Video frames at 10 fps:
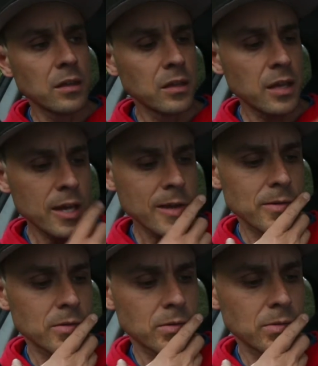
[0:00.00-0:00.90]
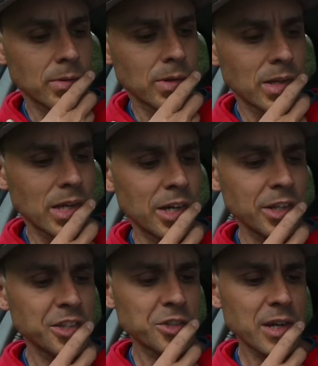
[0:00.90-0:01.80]
yeah, I don't know,
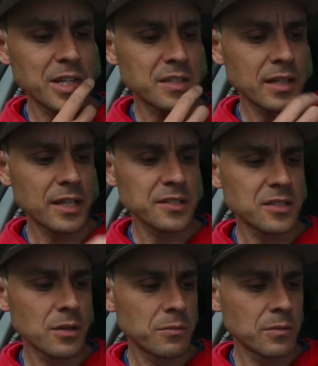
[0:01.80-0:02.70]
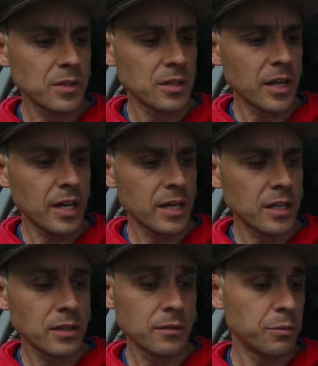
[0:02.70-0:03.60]
that's strange. I guess
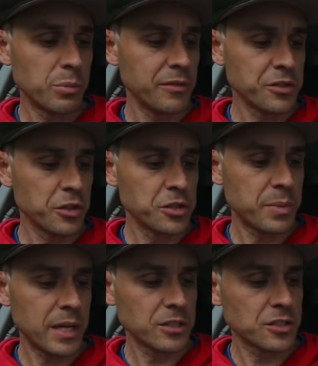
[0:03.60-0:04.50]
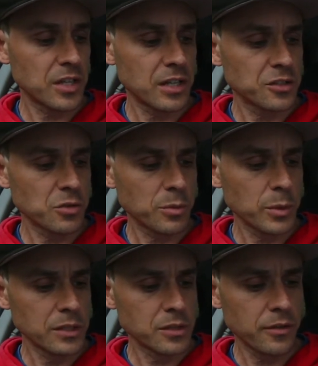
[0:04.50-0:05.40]
the previous owner in Japan decided to swap the
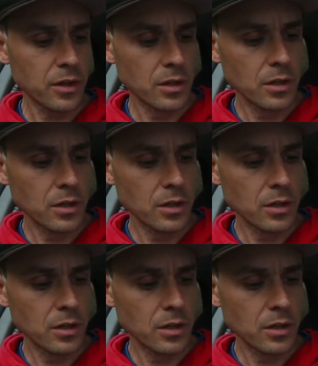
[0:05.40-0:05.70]
wheels over.